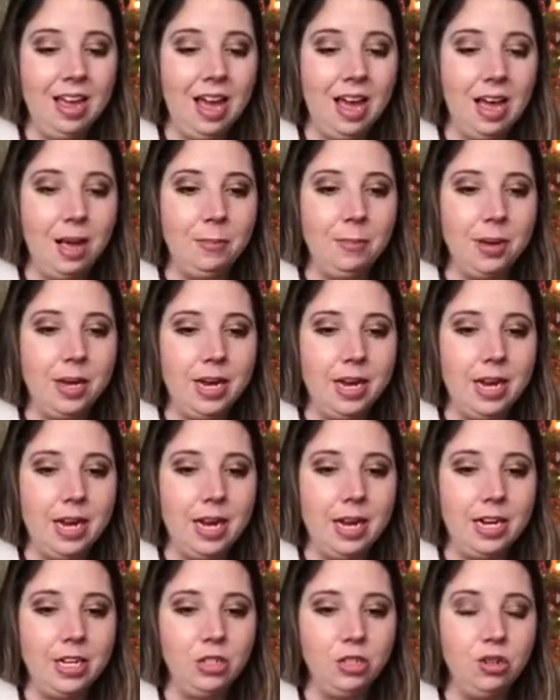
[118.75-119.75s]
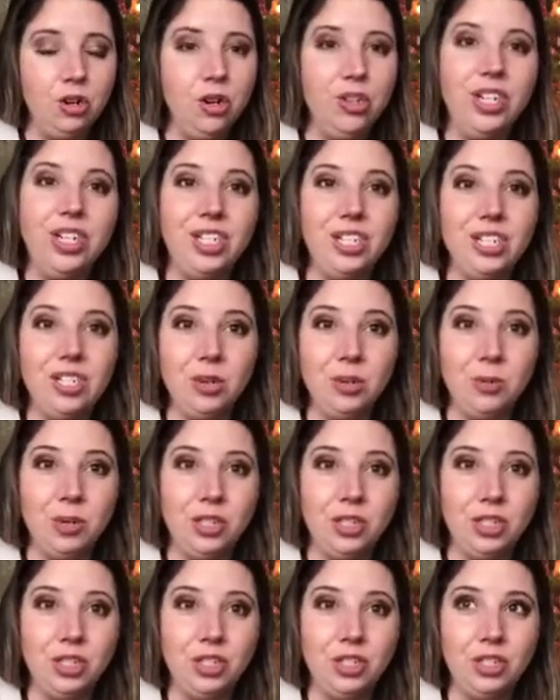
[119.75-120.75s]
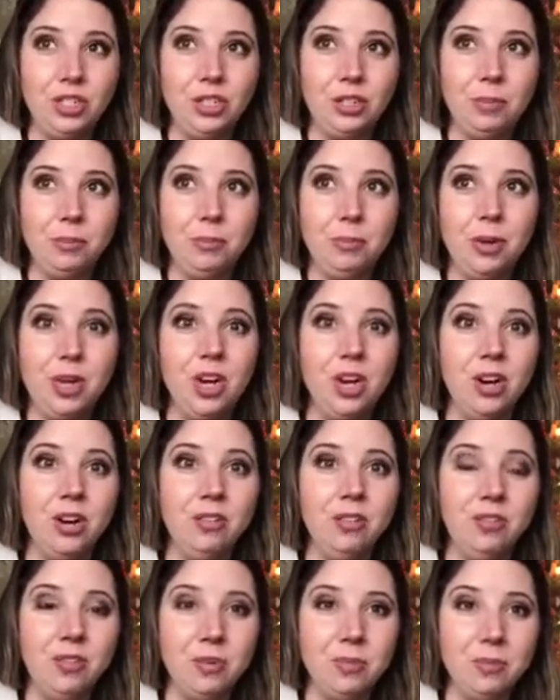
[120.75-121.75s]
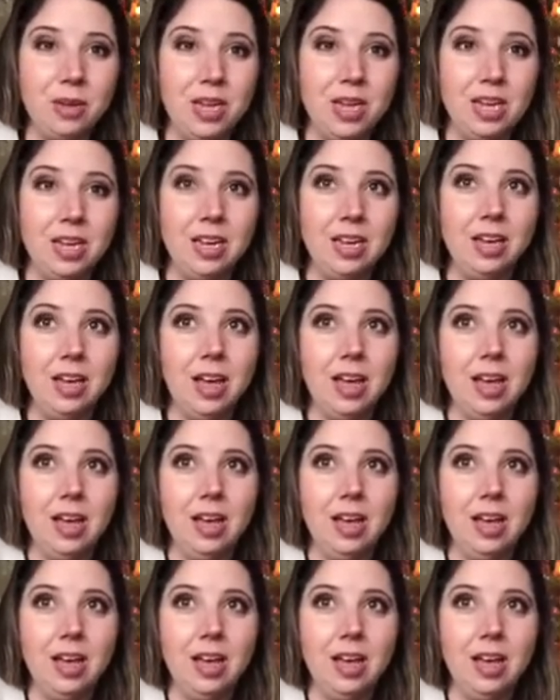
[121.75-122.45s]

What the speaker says: But it has grown into so much bigger for me